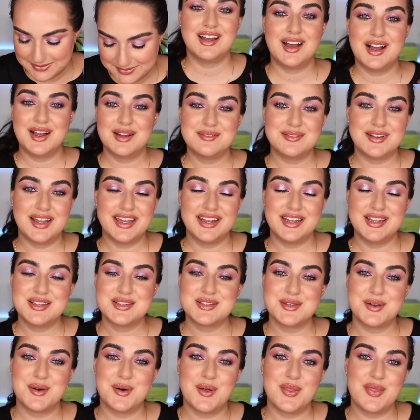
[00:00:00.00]
Alrighty,
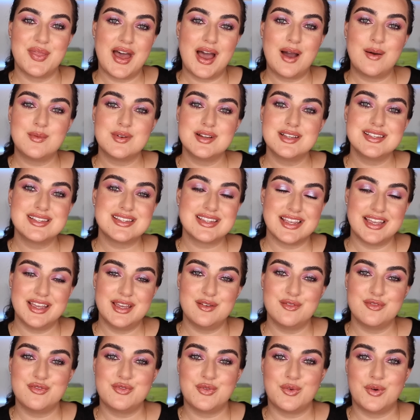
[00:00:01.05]
so that was
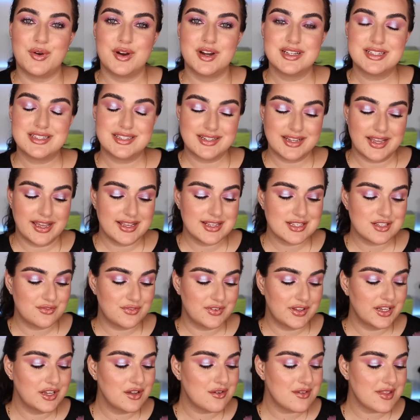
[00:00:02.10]
it for today's
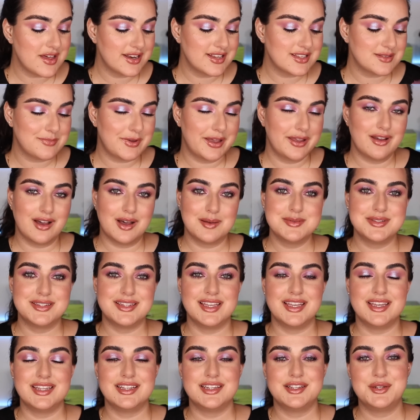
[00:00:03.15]
video. That is my
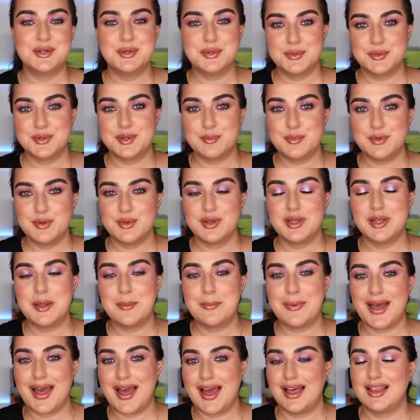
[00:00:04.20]
updated Huda Beauty
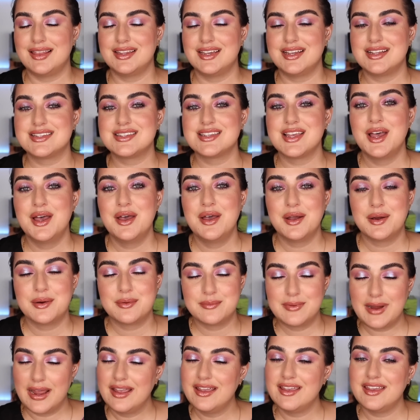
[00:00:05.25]
palette
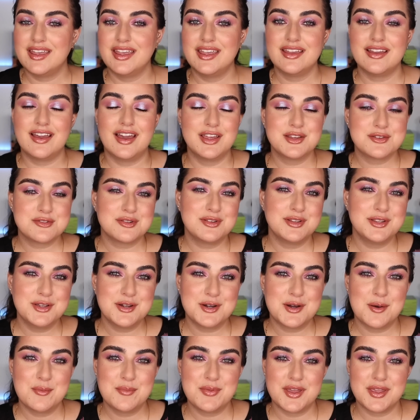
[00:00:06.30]
ranking. I truly
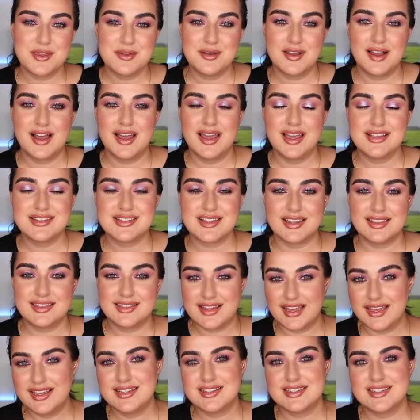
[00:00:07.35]
hope that you guys
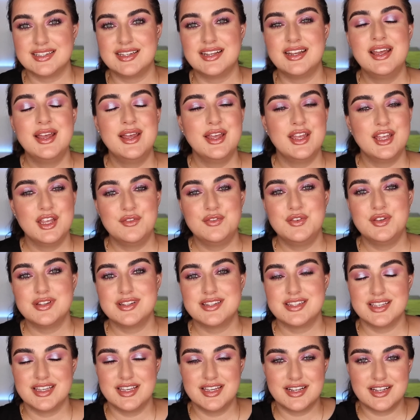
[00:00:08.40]
liked it. If
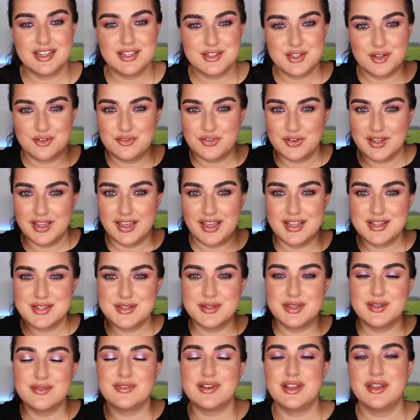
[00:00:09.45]
you did, don't forget
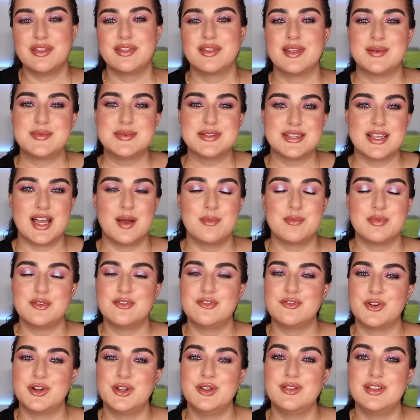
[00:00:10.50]
to give it a thumbs up
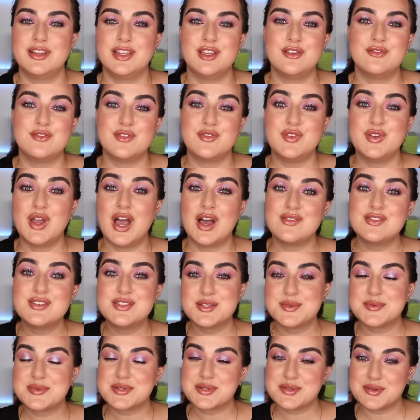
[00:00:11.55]
before you leave. If you haven't
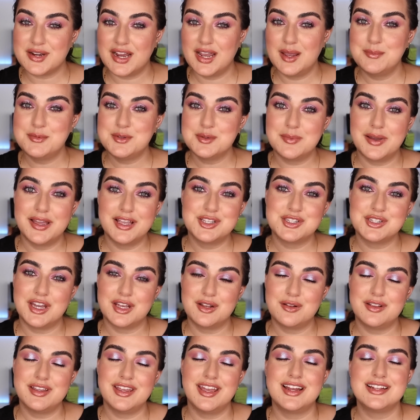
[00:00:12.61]
subscribed to my
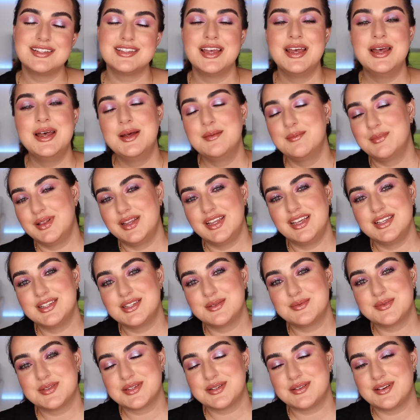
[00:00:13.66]
channel yet, please
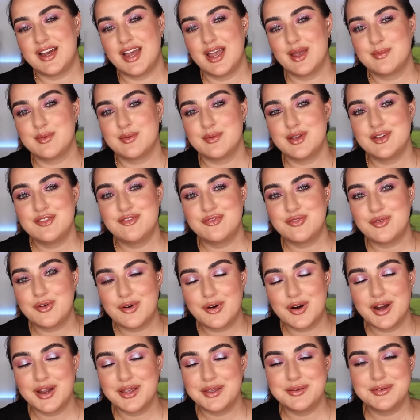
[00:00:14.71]
subscribe
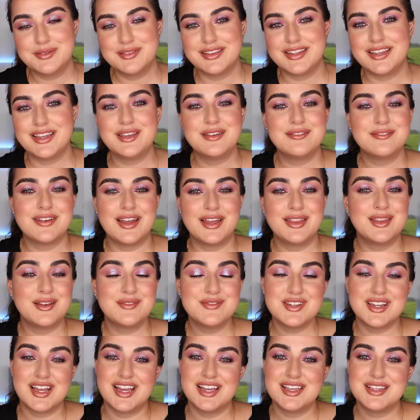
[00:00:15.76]
before you leave. I
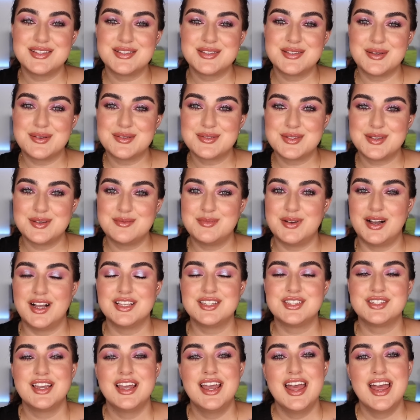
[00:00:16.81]
love you guys so, so
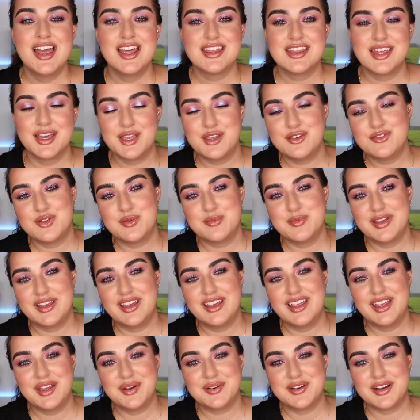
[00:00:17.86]
much. Thank you for
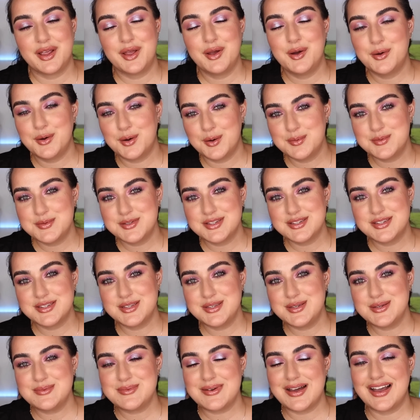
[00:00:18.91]
being here and I hope to
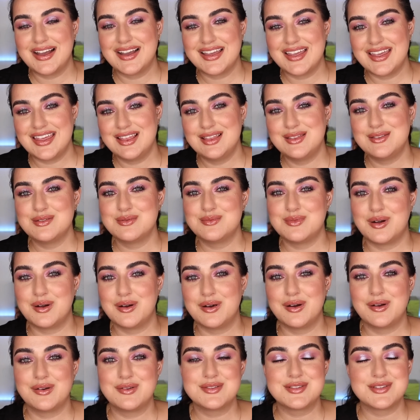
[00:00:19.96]
see you back in
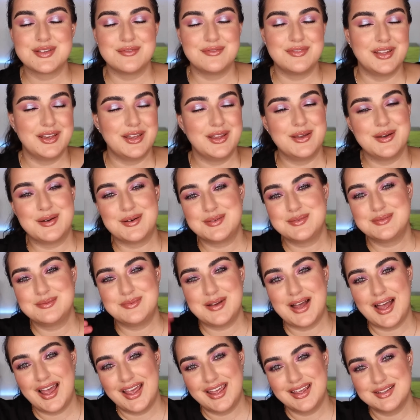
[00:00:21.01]
tomorrow's video.
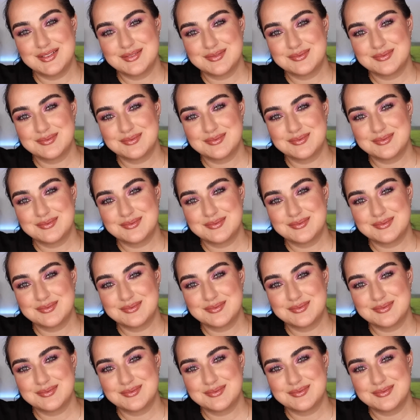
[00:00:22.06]
Bye.